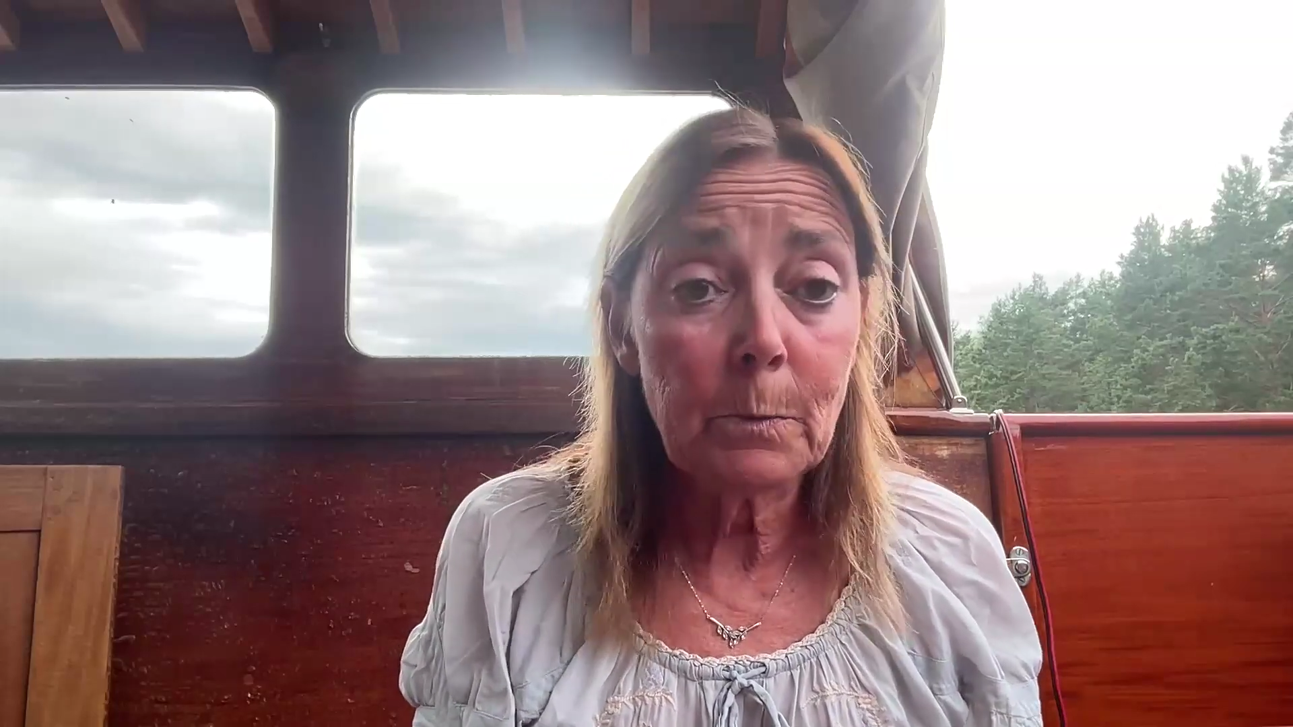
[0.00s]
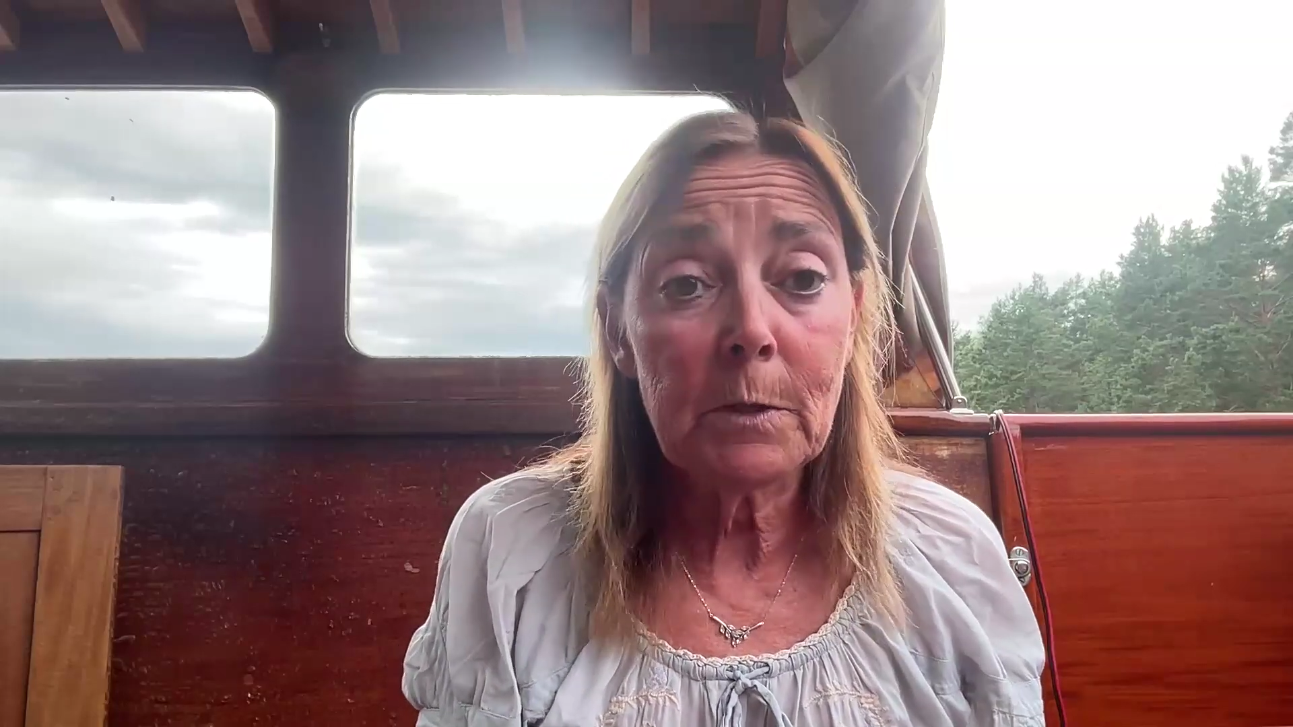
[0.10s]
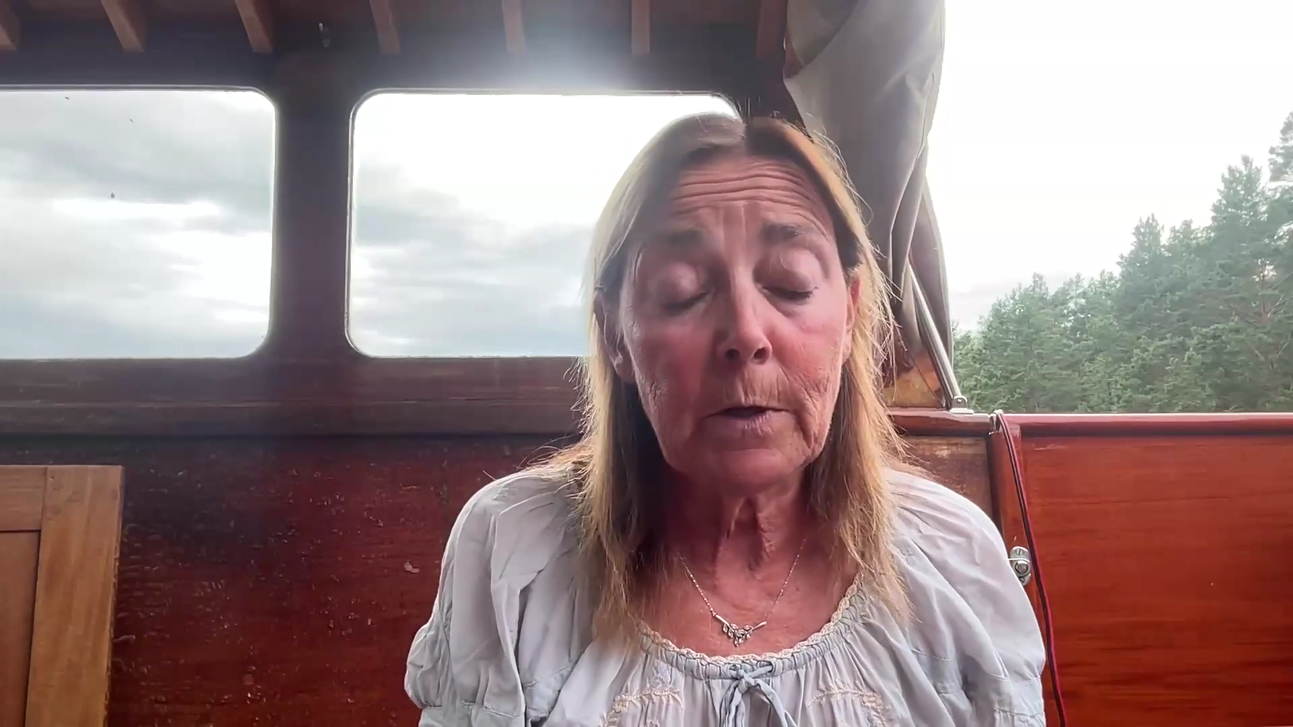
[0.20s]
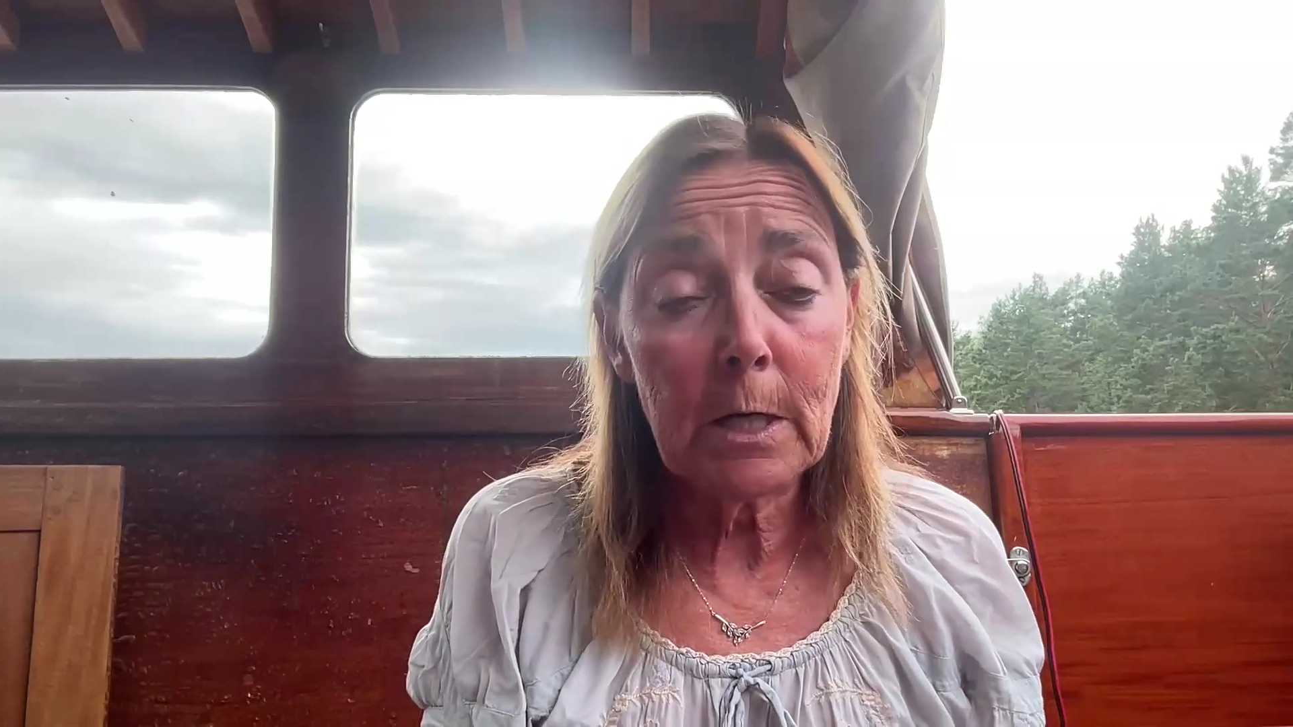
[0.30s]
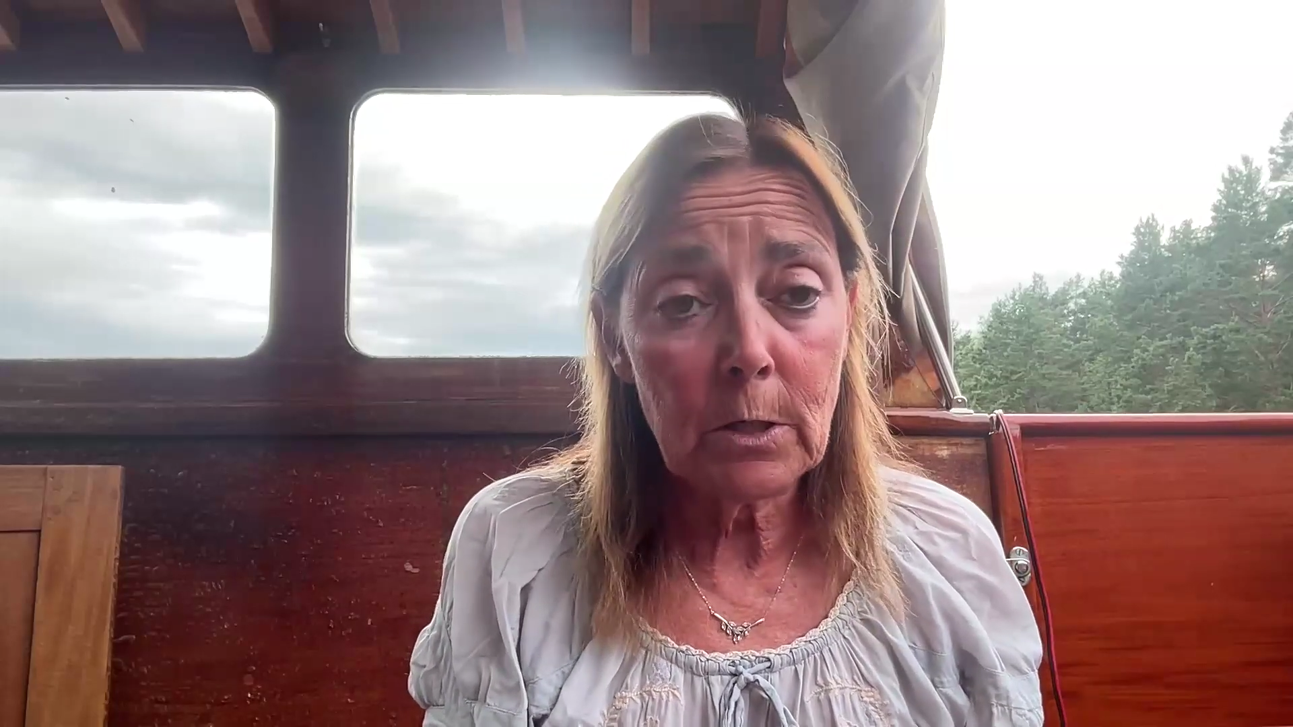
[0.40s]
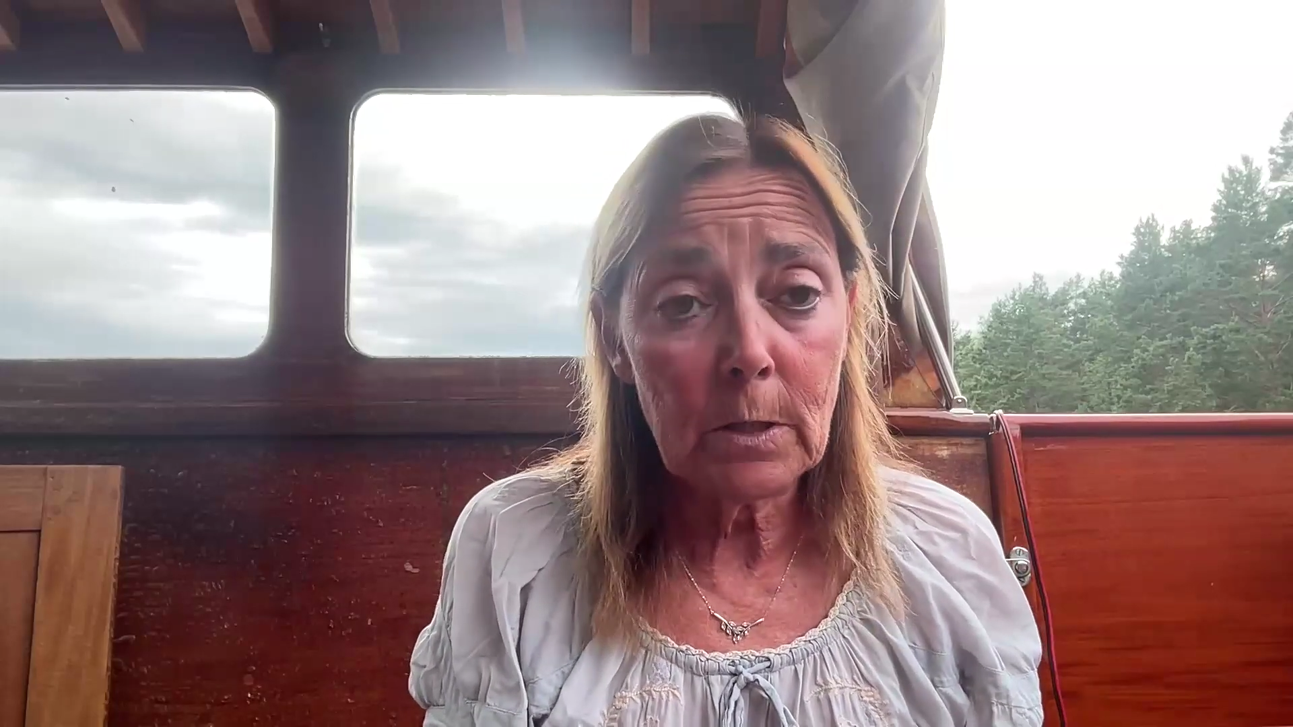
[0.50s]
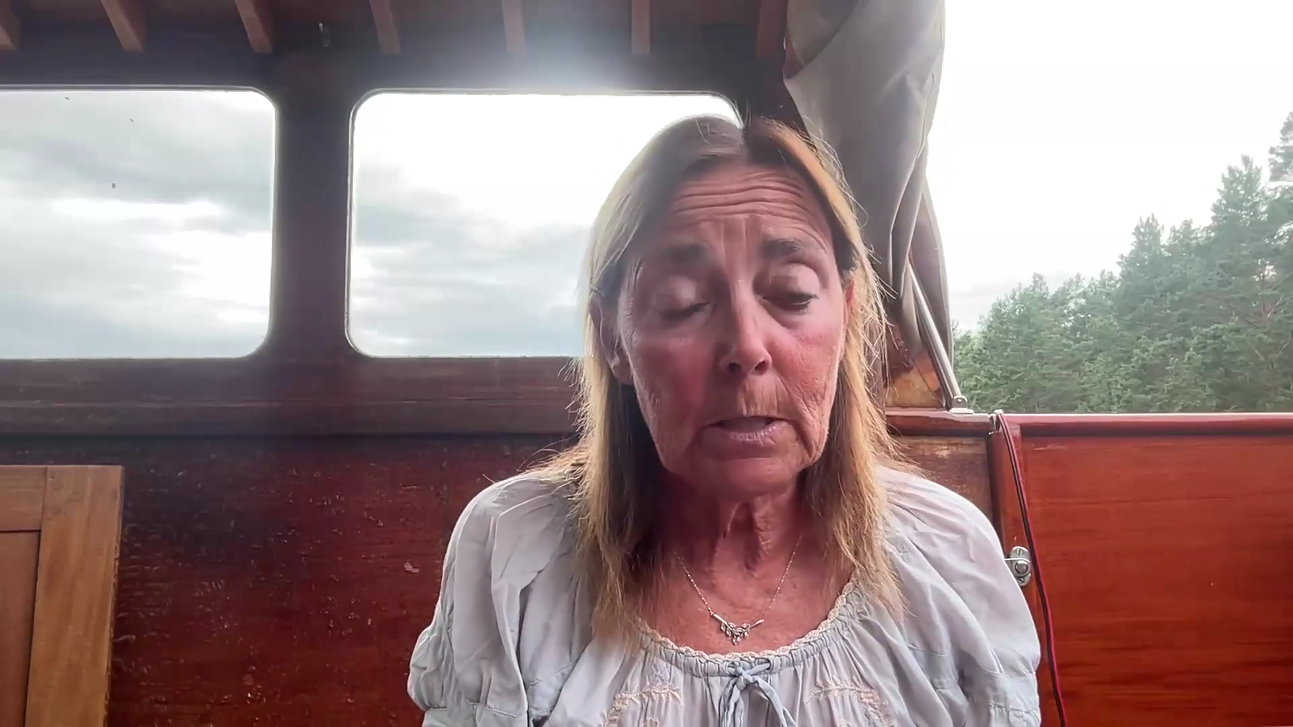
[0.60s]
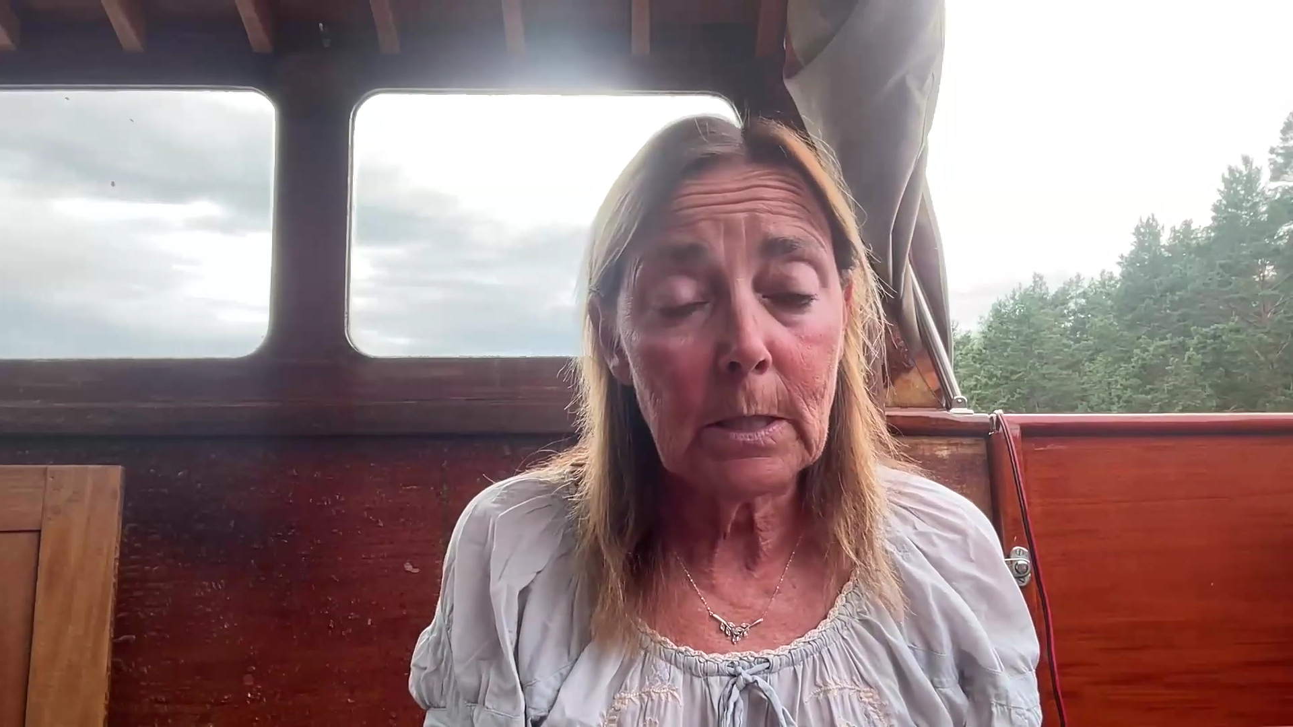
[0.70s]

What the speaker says: specifications